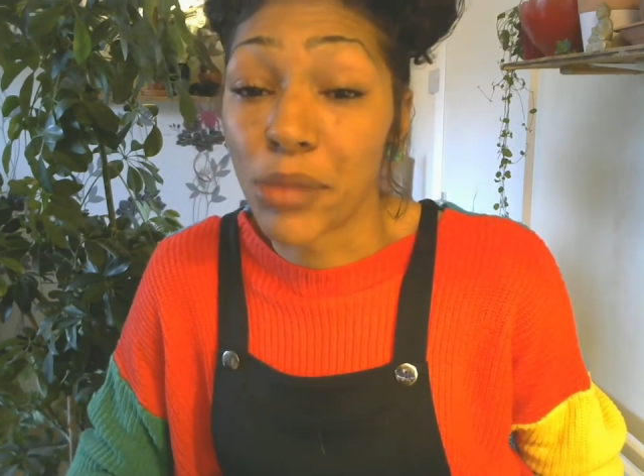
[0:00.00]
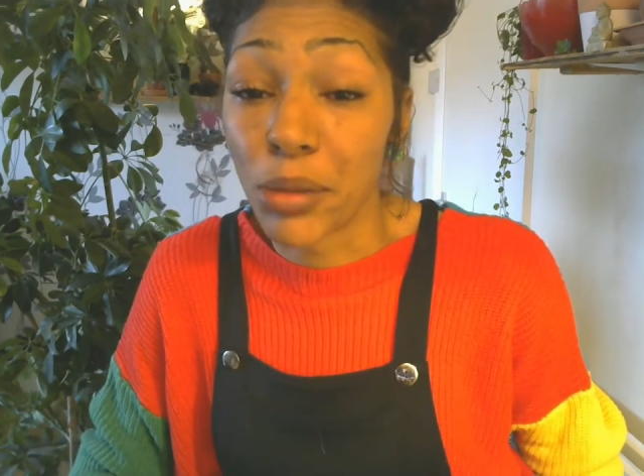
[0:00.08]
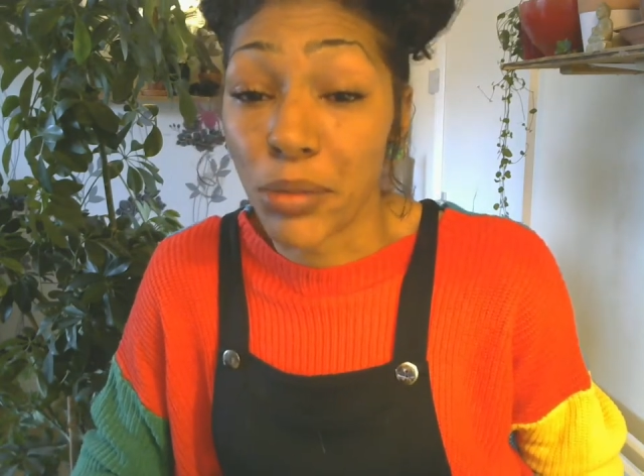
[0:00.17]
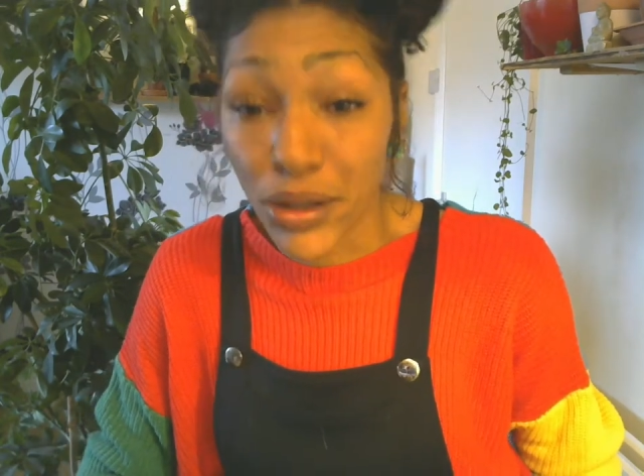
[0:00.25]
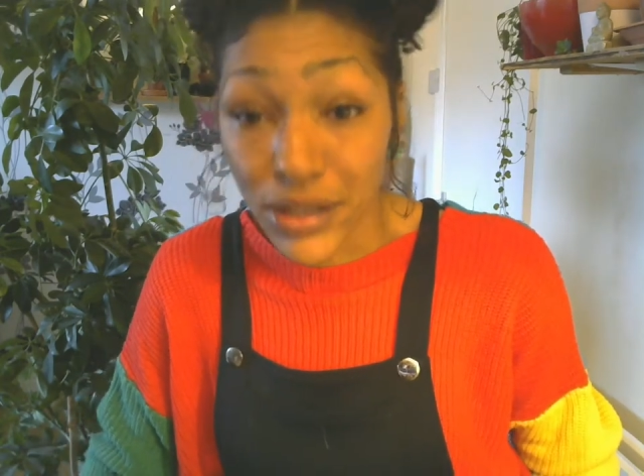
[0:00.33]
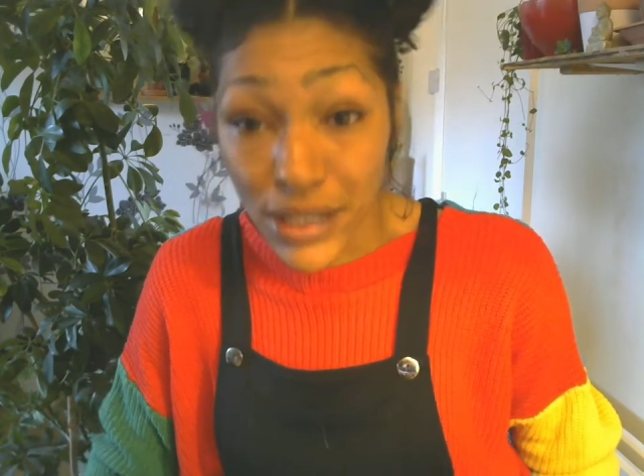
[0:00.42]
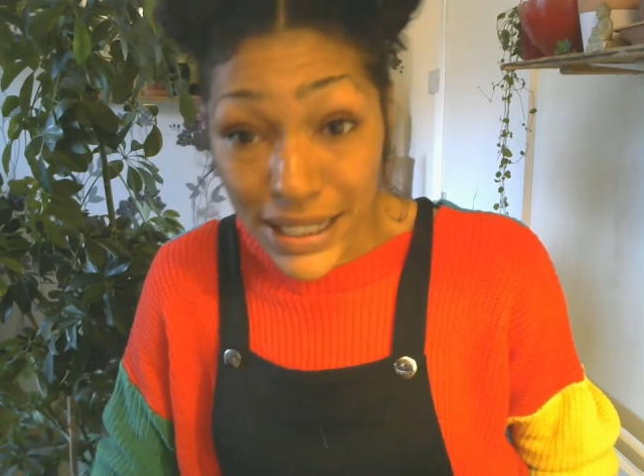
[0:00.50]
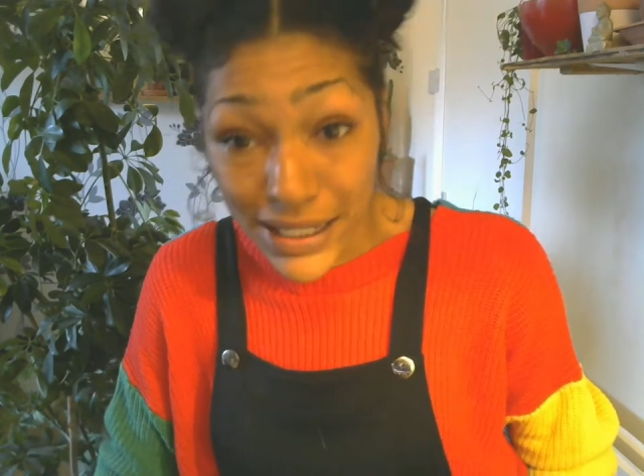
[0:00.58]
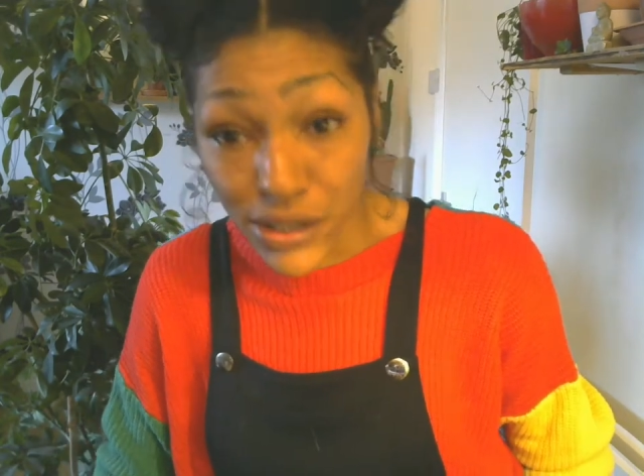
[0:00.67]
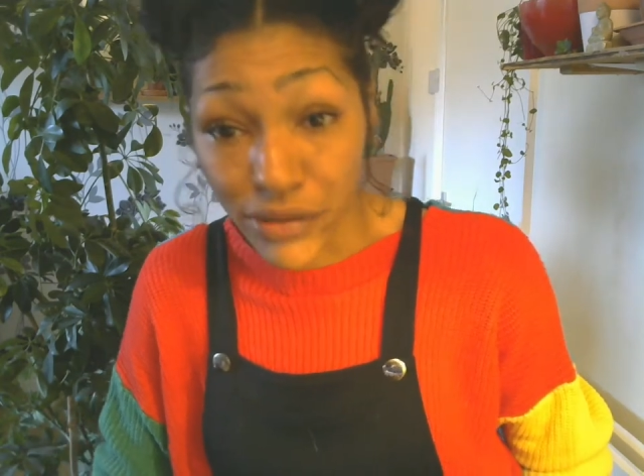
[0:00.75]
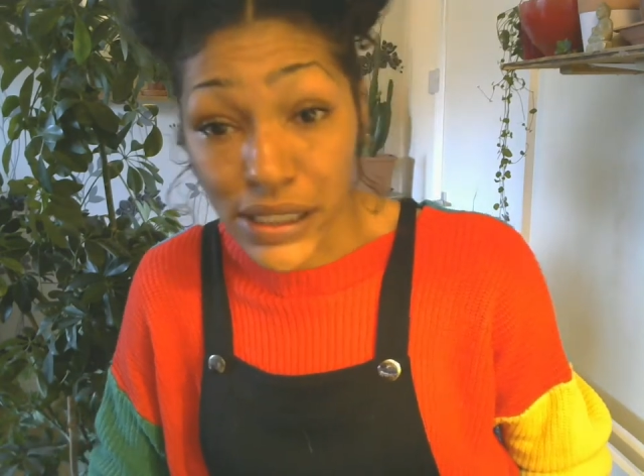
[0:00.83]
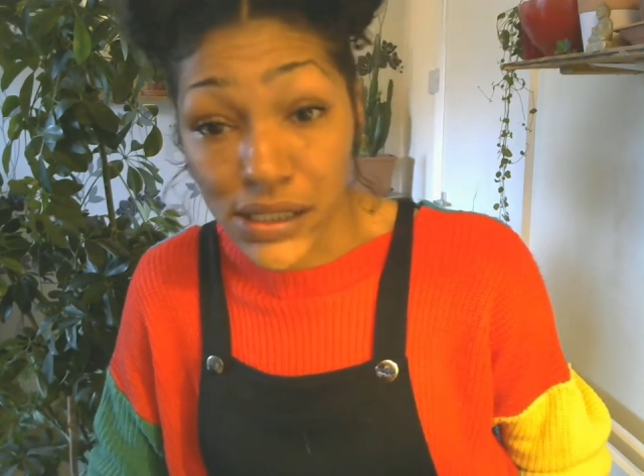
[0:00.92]
but mostly
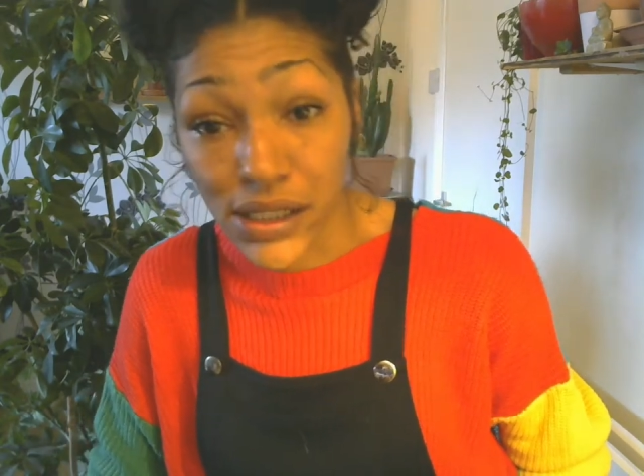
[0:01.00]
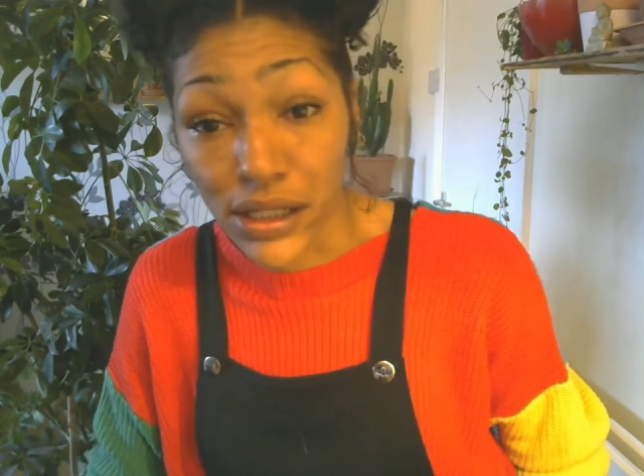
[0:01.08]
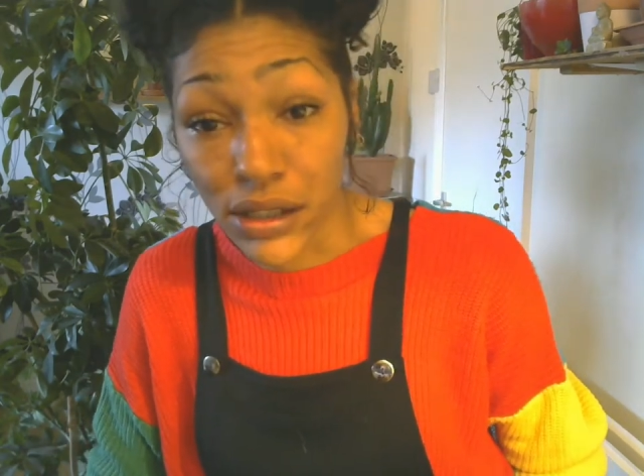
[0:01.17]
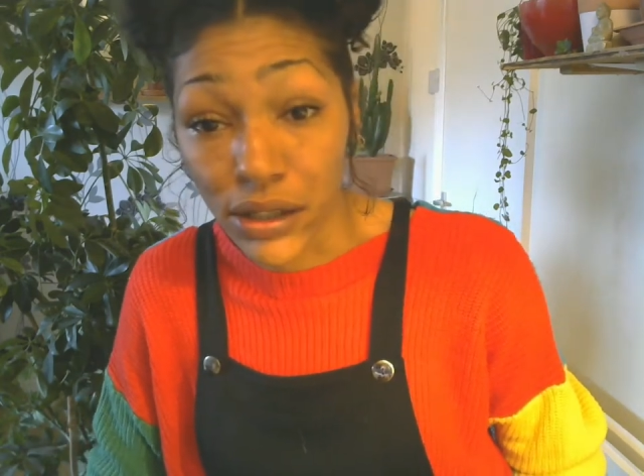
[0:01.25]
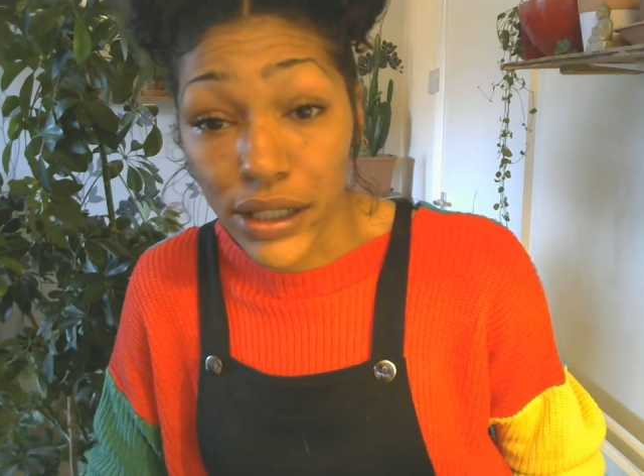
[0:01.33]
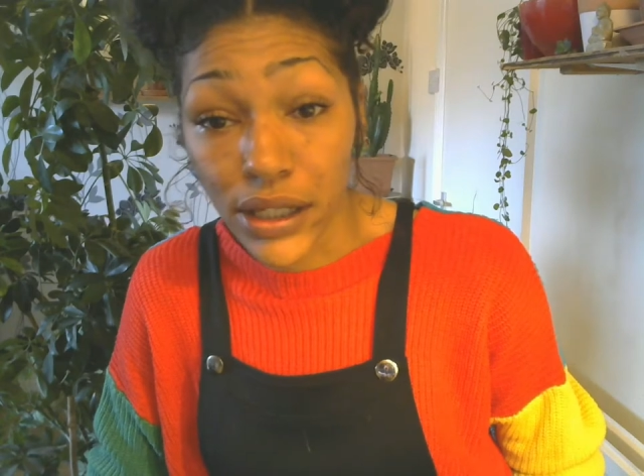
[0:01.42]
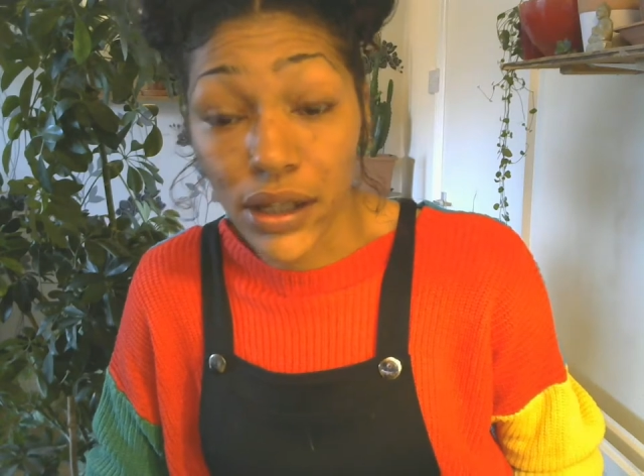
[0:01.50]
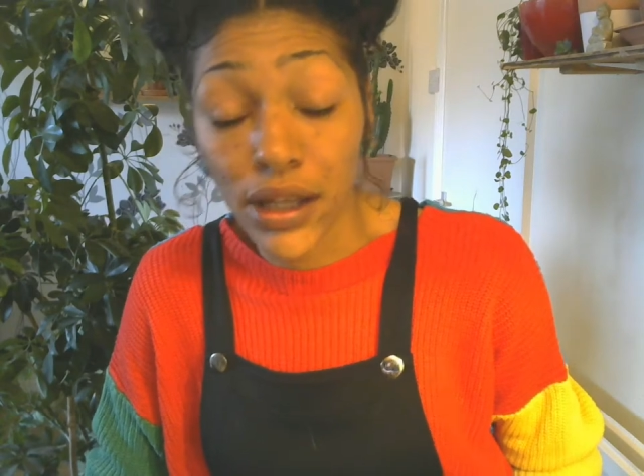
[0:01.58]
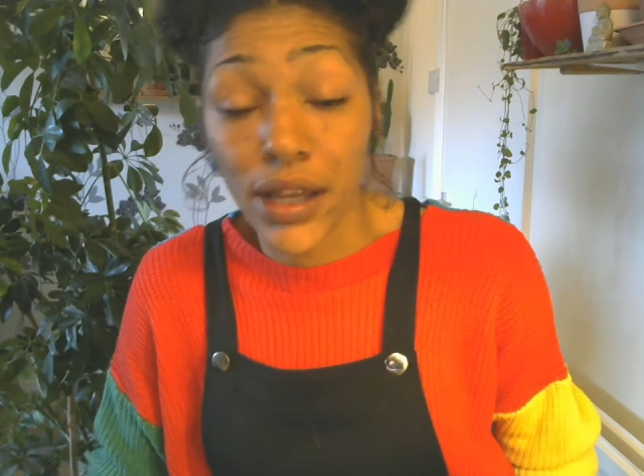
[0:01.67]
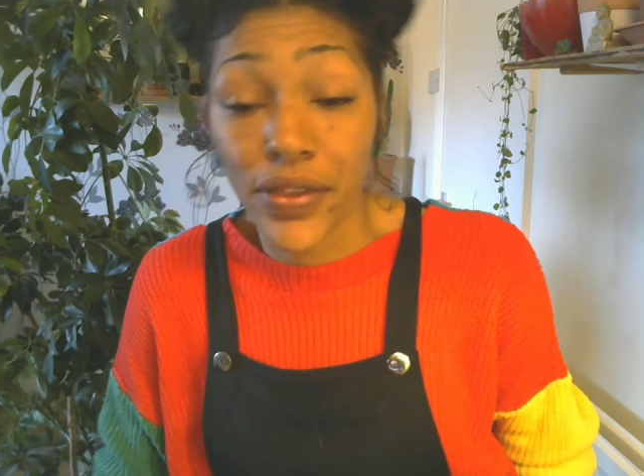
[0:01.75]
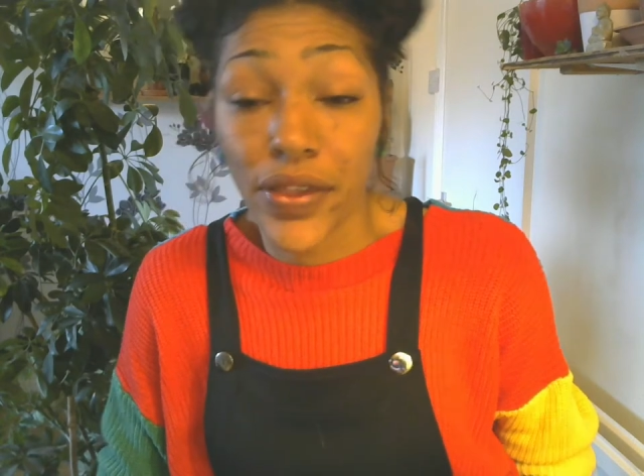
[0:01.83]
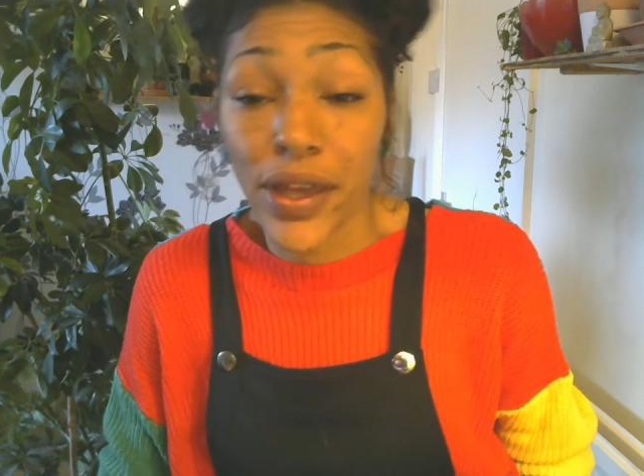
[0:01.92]
indirect sunlight.
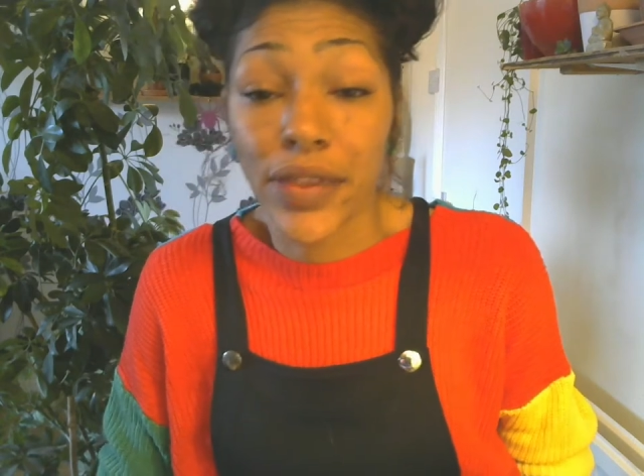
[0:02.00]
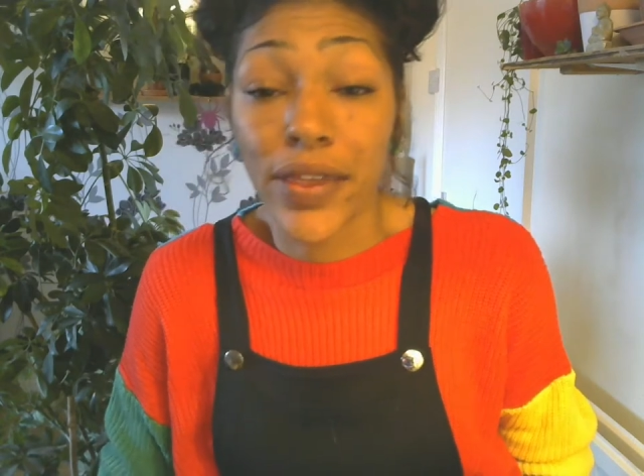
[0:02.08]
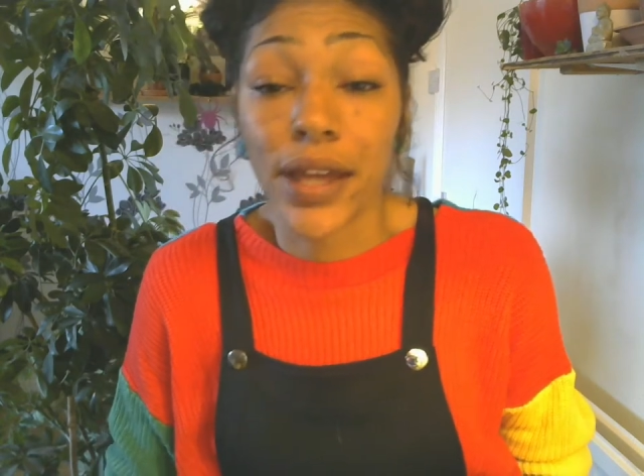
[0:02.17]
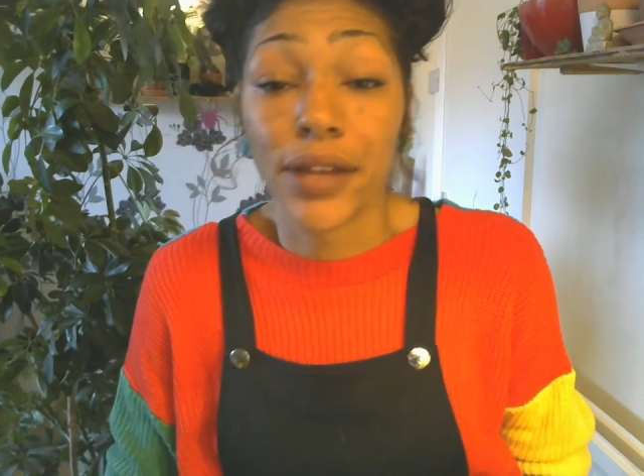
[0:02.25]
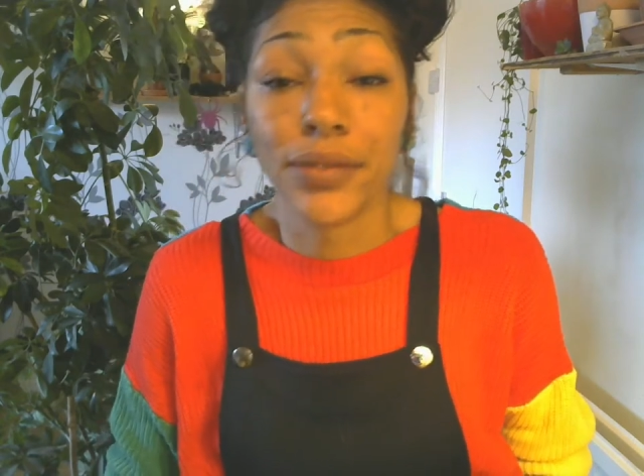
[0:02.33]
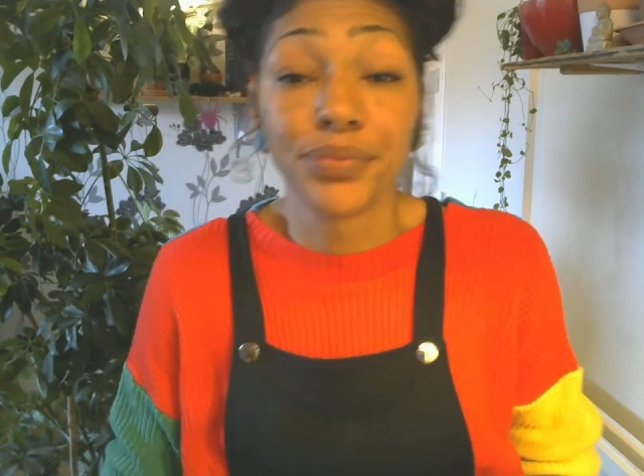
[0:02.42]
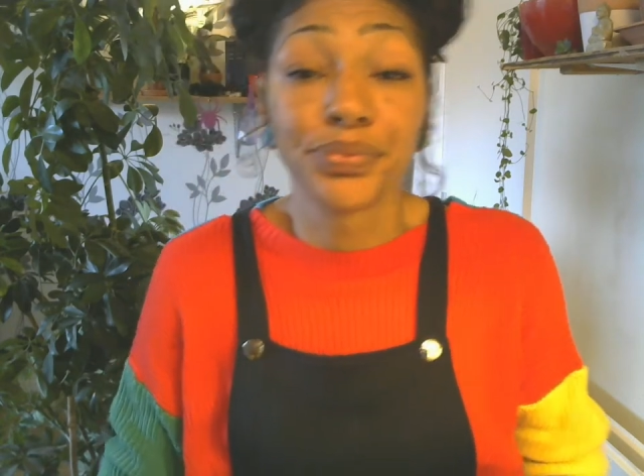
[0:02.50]
They then